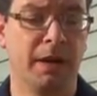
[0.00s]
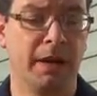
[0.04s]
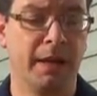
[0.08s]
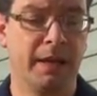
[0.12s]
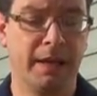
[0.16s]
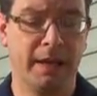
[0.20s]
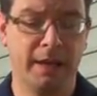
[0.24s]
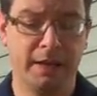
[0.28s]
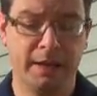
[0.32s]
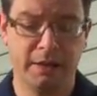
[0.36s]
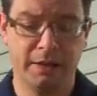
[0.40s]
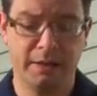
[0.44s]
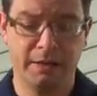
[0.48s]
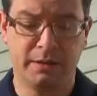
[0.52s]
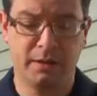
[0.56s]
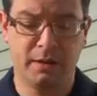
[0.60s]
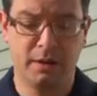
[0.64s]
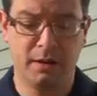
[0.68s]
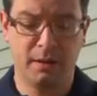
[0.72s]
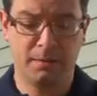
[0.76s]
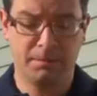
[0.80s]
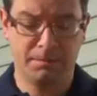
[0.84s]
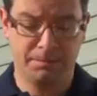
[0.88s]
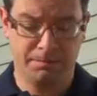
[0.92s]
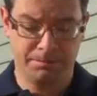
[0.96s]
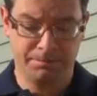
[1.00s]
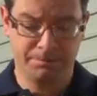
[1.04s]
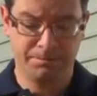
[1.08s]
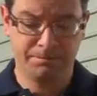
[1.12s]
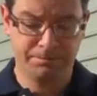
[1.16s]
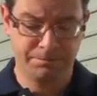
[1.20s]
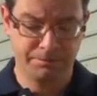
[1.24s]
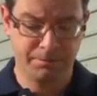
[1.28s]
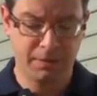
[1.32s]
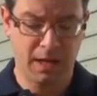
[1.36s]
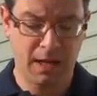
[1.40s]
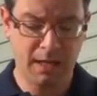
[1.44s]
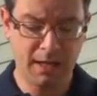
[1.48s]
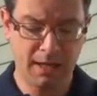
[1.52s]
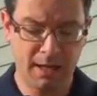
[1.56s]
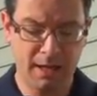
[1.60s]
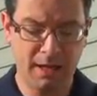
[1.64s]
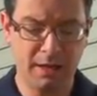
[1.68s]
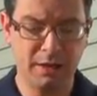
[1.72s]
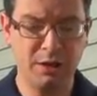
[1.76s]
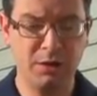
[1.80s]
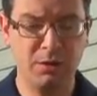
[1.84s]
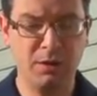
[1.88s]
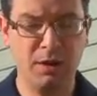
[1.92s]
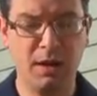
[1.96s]
again, it's you
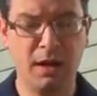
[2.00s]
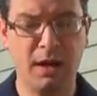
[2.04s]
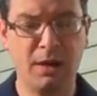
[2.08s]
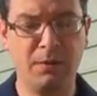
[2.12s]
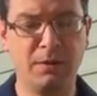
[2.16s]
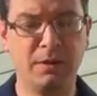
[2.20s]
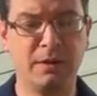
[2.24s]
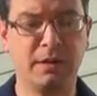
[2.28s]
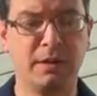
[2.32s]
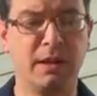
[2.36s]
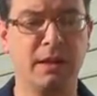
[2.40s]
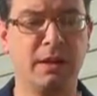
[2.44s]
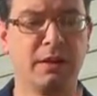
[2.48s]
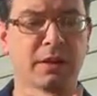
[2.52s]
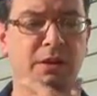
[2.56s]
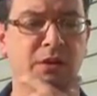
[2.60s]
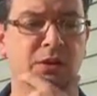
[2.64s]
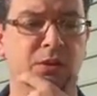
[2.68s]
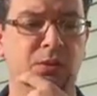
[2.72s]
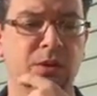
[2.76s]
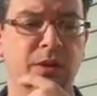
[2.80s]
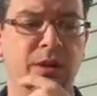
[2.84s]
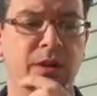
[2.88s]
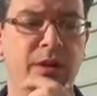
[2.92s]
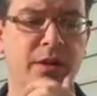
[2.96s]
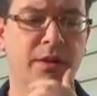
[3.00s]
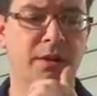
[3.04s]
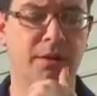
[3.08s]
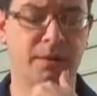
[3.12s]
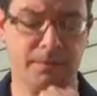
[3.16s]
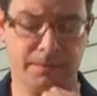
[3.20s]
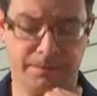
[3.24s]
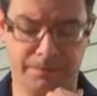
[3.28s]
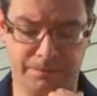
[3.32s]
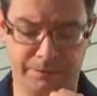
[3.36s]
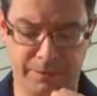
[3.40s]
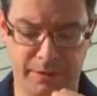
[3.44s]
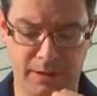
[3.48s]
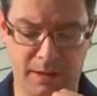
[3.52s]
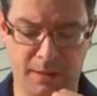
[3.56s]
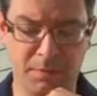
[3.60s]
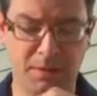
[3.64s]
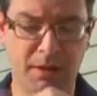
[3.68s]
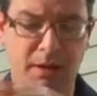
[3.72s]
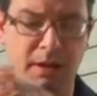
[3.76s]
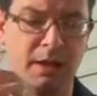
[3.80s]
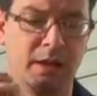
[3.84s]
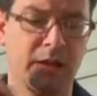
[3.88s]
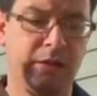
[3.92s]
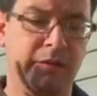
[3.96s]
know, I would say this one here,
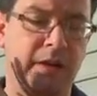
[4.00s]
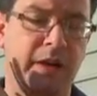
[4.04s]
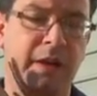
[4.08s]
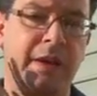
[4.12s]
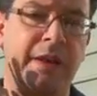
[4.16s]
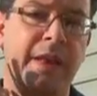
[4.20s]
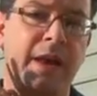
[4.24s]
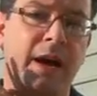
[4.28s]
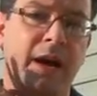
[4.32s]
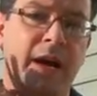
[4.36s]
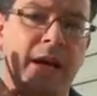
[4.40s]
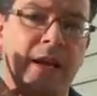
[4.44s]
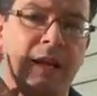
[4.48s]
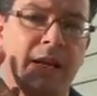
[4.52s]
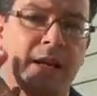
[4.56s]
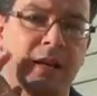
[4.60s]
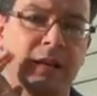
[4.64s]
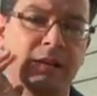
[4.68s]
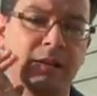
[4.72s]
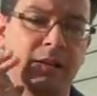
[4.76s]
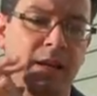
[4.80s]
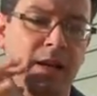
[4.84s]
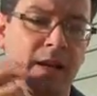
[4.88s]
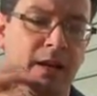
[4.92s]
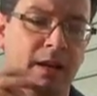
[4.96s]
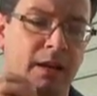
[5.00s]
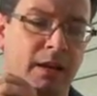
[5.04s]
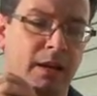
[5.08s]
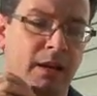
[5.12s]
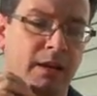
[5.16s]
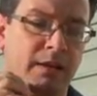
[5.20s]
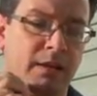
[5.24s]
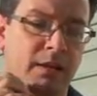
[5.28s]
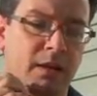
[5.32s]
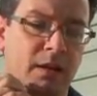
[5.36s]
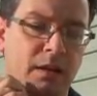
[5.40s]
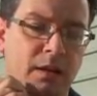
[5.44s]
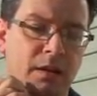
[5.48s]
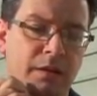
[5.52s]
I'm going to give it a 9 out of 10. That's